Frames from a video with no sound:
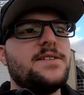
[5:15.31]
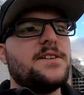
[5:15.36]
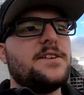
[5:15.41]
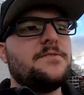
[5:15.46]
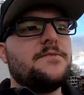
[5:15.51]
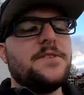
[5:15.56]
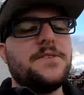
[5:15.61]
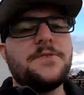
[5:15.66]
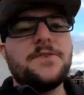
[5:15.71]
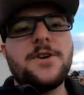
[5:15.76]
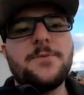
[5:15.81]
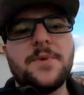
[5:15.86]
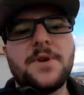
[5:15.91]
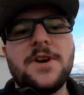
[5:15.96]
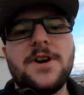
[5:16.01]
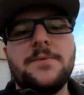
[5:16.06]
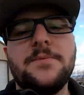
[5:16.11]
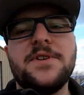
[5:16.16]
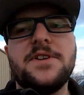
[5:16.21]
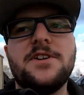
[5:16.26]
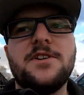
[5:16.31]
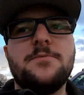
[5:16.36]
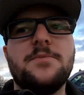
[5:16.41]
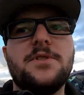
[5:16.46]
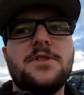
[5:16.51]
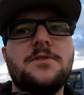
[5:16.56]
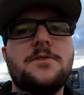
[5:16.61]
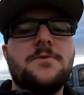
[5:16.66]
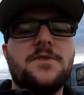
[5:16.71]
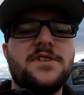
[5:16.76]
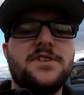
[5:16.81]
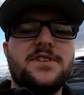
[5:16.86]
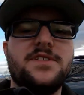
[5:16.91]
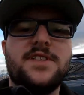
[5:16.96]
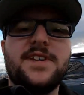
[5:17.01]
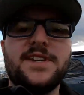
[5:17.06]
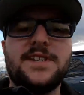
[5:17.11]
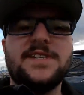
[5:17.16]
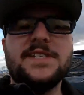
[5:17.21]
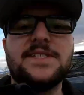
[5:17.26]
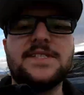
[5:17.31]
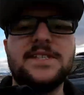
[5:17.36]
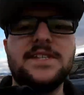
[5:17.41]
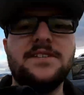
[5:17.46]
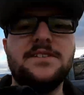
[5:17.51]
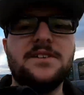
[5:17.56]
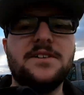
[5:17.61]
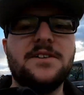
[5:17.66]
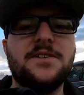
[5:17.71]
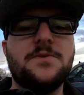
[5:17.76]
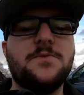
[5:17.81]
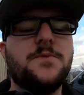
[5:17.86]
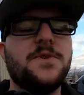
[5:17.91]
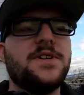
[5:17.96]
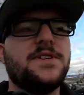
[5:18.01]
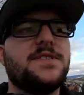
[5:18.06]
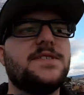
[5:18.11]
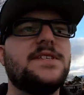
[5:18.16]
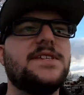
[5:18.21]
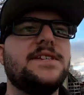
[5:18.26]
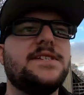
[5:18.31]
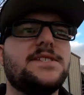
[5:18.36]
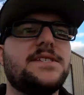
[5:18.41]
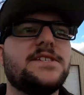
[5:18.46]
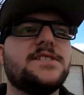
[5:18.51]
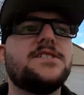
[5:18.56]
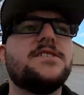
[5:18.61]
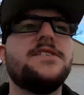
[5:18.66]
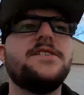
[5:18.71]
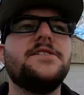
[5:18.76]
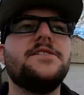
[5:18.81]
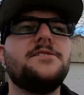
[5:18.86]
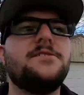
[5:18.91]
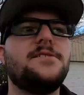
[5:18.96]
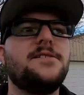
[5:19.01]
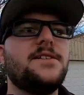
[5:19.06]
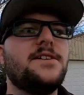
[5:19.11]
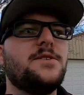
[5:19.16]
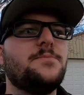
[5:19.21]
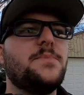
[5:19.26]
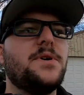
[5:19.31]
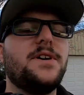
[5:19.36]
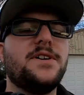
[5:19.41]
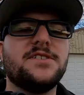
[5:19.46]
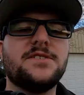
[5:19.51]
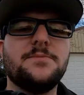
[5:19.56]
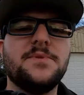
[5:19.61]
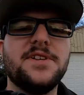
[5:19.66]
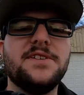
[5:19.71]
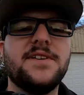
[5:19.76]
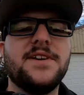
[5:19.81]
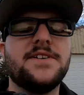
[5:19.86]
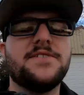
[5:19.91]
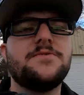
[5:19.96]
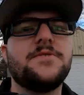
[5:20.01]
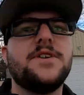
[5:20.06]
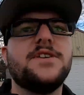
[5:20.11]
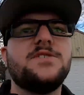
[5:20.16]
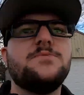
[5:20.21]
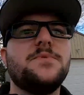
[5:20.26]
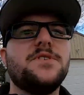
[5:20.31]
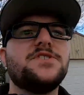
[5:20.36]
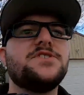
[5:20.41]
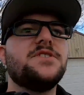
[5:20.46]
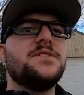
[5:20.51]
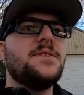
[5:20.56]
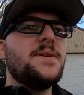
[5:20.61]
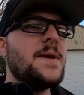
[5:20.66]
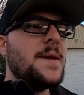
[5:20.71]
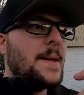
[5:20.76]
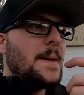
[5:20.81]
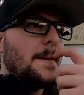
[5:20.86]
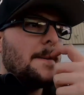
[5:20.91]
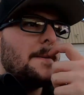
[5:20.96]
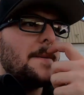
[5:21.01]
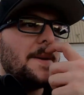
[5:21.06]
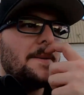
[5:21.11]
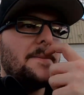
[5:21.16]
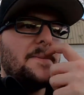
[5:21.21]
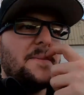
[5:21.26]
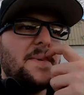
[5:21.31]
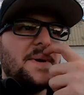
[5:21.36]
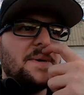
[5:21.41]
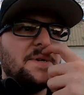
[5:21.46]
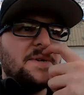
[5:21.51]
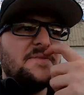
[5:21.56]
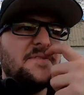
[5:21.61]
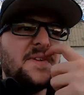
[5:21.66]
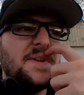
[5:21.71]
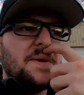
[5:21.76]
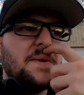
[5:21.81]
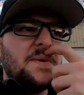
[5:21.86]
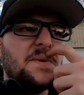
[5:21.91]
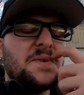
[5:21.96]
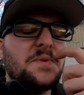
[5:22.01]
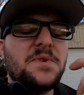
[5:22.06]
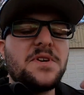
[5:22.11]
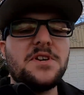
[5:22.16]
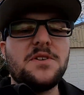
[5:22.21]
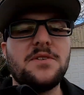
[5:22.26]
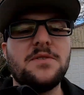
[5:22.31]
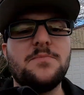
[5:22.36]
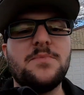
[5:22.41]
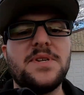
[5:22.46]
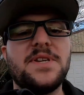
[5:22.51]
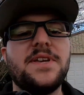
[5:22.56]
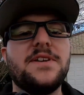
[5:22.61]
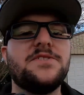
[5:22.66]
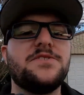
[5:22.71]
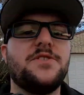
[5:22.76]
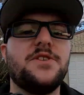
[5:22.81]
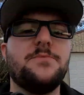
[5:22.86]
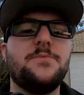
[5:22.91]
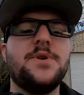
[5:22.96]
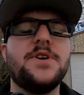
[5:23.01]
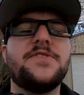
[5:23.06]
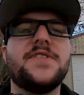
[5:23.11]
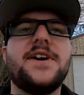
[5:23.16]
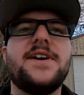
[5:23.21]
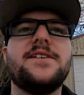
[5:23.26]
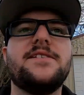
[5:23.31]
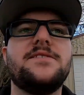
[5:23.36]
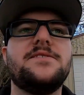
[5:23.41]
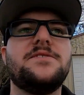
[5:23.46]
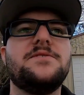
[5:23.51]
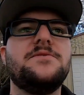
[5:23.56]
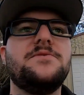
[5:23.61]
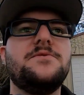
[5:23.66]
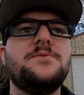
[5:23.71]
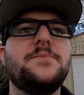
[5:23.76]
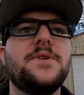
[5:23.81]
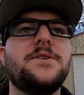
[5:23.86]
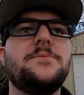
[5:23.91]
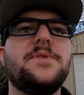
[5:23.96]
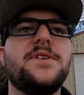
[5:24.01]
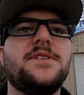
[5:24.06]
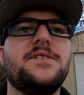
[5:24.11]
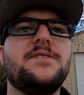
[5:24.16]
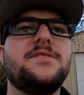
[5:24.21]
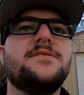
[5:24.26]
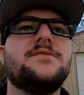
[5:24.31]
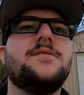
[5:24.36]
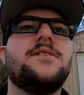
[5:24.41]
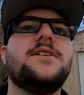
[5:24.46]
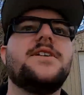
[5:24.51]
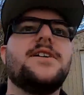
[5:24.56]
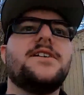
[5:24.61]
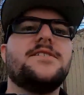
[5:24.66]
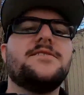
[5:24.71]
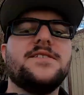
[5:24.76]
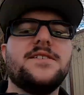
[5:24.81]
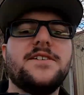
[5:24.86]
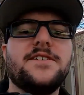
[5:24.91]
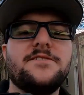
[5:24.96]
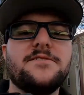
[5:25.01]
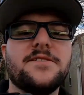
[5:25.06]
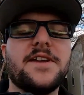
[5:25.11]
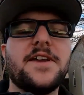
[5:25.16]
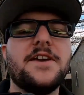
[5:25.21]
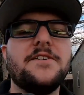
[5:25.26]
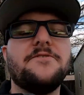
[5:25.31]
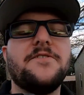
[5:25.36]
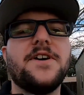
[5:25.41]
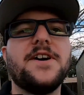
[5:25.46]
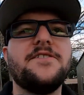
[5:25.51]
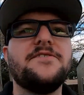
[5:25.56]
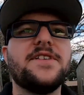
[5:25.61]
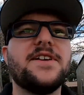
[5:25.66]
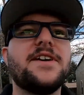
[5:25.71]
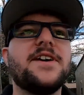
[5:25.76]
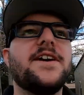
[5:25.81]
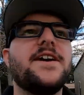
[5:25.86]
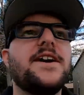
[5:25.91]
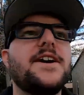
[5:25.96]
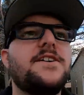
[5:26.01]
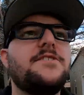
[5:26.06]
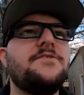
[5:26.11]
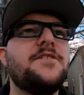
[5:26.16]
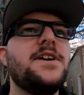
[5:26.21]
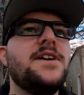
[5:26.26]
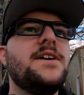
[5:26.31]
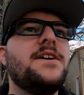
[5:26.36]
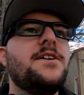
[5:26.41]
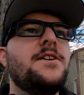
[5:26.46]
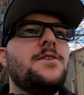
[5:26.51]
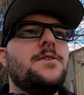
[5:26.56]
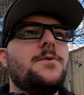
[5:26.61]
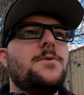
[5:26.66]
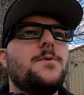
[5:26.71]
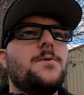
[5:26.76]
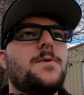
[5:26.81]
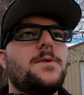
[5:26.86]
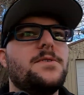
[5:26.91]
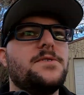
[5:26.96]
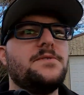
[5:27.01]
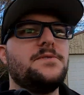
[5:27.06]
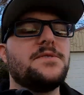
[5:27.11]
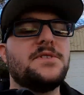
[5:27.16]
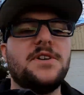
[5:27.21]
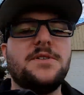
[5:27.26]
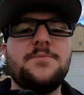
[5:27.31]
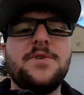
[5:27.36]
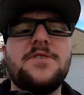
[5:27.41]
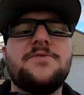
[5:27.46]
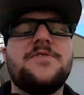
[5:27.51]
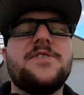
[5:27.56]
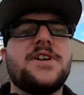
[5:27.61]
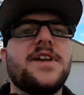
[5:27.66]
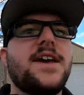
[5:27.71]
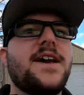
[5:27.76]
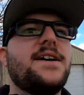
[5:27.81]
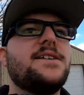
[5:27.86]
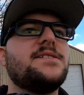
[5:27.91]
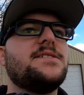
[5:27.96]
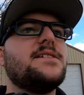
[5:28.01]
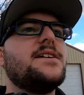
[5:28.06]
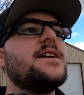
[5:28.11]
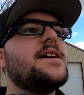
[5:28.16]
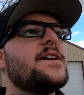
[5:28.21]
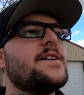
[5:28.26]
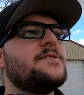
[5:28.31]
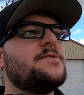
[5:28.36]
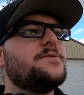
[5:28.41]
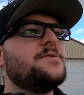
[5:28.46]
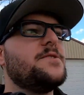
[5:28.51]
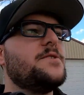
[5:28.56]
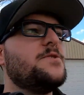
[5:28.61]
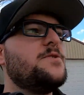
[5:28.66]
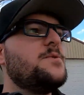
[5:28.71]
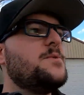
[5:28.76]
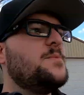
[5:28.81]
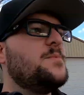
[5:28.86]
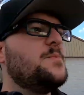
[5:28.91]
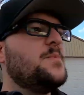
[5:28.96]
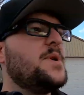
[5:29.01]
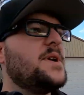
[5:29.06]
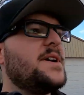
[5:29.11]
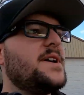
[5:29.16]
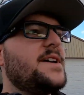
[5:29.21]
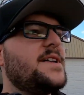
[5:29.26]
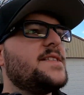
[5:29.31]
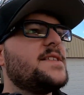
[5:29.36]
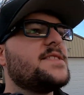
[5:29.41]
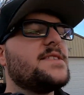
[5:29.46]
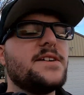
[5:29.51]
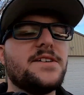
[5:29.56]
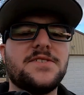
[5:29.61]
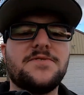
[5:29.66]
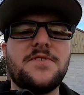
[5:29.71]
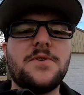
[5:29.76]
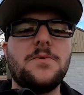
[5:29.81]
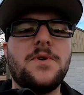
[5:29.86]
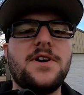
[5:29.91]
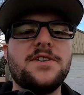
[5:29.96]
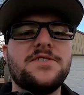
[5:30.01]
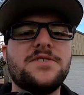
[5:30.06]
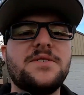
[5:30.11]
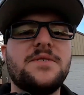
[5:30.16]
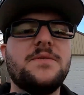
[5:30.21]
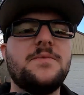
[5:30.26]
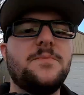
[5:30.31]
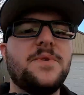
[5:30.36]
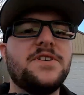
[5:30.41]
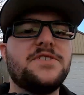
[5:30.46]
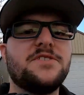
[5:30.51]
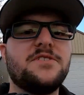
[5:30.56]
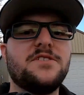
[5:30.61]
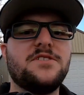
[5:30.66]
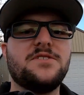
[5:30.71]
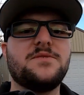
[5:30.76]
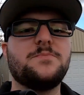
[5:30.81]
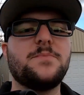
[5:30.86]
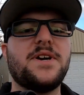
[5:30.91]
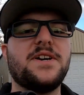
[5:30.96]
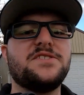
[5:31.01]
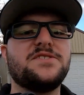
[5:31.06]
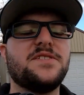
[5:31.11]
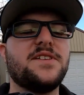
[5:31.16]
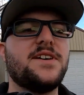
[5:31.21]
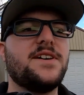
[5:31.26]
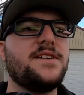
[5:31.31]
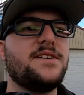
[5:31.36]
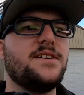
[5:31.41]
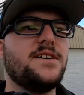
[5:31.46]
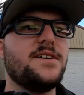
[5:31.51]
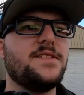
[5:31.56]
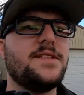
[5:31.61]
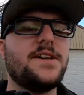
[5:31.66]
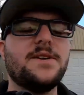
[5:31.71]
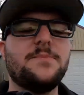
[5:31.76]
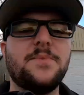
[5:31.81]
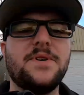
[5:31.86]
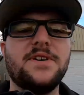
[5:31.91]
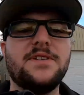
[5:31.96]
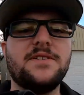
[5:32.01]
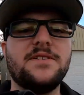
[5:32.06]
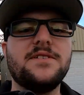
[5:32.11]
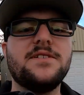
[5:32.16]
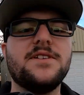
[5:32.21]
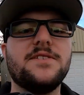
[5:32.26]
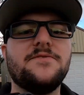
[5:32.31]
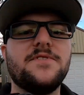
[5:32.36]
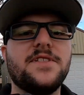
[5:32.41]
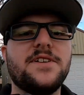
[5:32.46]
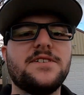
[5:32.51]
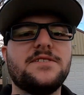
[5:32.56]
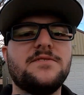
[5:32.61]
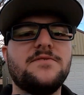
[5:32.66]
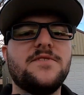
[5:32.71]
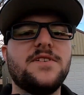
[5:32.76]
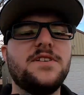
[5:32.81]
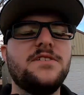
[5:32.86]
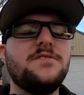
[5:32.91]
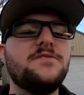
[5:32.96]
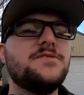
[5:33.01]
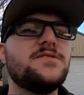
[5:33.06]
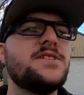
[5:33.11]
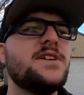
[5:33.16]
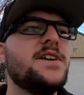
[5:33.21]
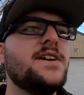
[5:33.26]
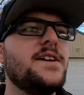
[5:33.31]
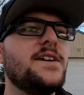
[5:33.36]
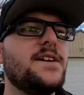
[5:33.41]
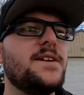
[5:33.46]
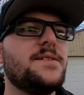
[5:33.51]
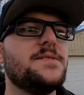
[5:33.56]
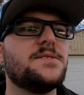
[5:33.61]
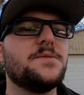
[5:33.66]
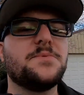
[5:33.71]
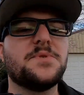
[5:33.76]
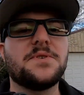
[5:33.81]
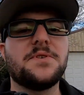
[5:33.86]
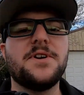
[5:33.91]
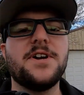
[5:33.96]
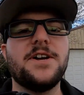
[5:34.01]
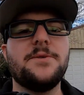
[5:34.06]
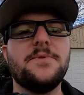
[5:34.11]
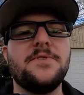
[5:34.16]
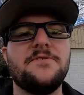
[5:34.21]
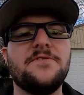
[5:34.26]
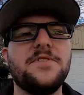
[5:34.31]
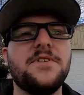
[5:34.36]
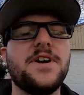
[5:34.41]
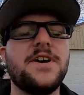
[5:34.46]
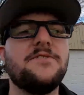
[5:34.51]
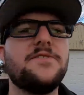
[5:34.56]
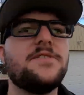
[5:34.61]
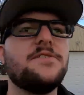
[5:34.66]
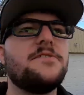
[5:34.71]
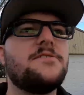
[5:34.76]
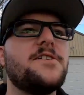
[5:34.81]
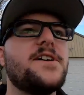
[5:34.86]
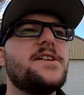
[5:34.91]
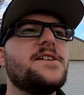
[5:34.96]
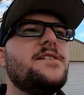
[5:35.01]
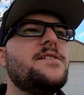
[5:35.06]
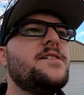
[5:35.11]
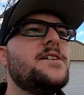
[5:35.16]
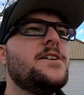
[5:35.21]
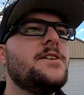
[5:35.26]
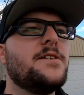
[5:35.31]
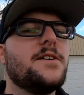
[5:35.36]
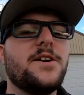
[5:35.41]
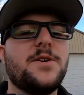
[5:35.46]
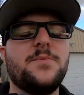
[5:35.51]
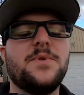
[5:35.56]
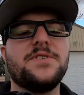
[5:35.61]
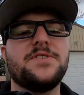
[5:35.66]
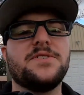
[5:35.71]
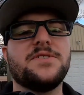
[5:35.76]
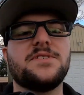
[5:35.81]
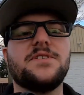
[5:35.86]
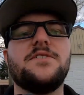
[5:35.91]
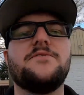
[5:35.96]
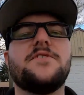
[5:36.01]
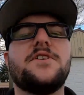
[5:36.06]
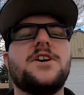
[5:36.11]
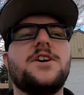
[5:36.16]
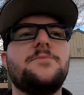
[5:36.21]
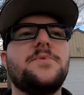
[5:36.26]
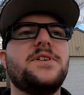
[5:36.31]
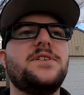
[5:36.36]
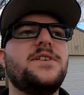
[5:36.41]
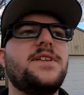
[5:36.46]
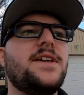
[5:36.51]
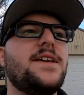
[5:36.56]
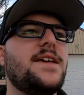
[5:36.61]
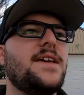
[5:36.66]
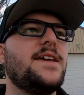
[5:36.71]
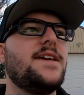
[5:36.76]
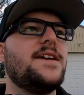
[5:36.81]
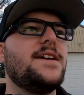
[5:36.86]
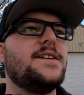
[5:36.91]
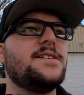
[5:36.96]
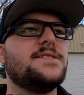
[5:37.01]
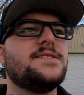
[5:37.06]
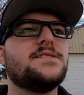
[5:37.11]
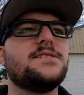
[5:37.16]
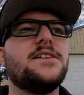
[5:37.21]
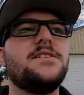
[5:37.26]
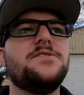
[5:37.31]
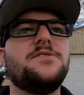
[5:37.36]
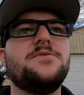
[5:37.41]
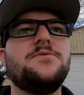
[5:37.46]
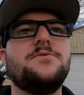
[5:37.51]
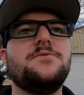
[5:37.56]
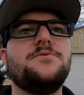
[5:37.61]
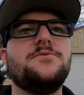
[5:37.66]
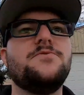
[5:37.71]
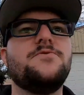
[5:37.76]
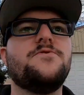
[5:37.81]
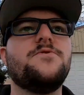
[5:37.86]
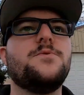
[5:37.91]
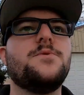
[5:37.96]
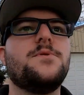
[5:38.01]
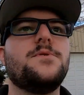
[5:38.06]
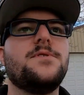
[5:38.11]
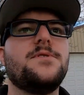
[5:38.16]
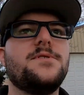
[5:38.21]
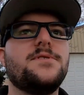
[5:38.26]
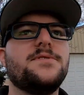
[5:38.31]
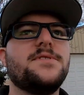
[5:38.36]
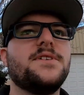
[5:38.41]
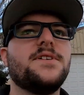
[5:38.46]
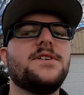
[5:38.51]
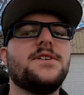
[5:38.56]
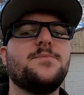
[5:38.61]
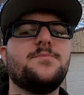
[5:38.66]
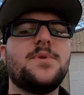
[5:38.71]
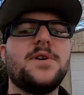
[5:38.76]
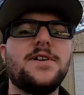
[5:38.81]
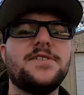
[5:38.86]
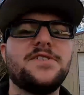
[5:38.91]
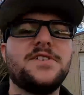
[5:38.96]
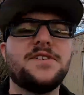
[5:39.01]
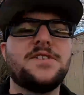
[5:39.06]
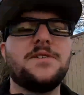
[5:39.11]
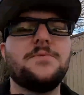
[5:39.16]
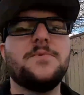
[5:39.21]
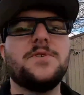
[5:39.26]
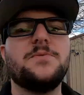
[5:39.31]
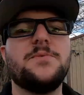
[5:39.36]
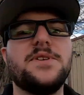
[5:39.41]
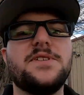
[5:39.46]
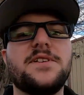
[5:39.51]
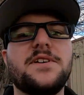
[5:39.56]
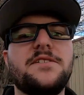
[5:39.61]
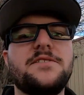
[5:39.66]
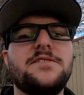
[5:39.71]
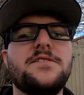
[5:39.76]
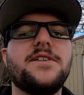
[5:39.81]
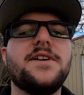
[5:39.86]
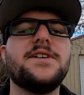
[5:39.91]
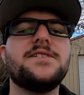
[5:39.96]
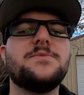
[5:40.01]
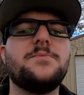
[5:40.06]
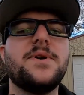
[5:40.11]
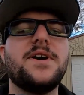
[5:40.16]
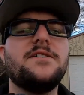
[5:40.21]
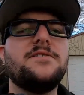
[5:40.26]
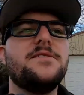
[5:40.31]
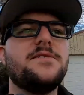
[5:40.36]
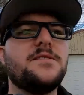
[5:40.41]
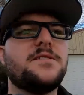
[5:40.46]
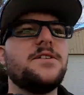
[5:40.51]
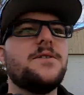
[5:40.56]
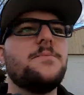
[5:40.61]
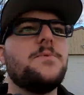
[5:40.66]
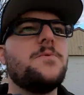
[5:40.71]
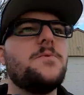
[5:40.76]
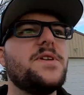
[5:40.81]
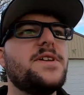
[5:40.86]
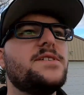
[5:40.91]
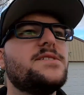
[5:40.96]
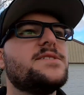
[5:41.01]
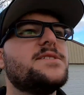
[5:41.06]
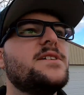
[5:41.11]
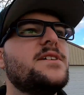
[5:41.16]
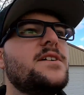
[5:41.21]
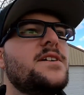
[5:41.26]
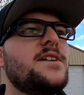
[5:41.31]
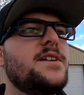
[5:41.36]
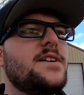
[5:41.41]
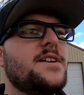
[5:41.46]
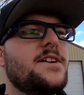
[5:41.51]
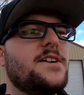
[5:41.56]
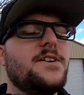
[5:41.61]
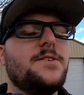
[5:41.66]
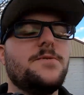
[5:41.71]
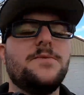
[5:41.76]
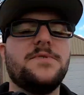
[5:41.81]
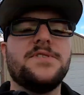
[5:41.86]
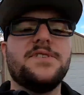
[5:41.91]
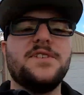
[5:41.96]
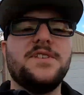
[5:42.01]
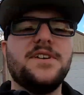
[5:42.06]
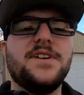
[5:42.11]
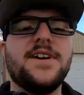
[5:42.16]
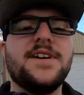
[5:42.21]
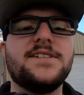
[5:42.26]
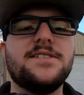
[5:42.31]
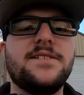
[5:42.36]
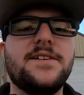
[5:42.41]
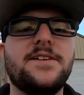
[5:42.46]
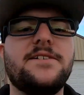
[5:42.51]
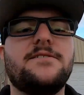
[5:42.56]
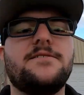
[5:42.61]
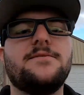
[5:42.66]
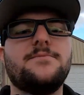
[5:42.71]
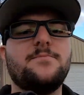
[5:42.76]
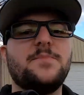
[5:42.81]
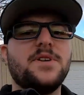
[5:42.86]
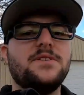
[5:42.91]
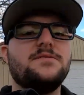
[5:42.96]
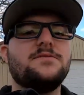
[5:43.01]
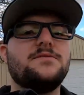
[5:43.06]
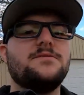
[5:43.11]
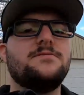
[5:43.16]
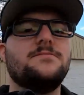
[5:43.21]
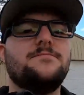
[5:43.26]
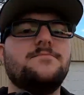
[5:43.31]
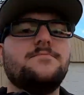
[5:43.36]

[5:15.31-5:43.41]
Definitely drop a comment down below what you'd like to see done with the 6-liter and possibly that transmission. We have a bunch of vehicles we could potentially put that into, maybe the other K5 that I have, or do something up for Cassie, I don't know. But thanks for watching. Make sure to smash that like button if you like the videos, and subscribe if you haven't already. Got a bunch of stuff coming, and stay tuned for the project I'm going to be telling you guys about in a couple weeks, and we'll see you guys later. Peace.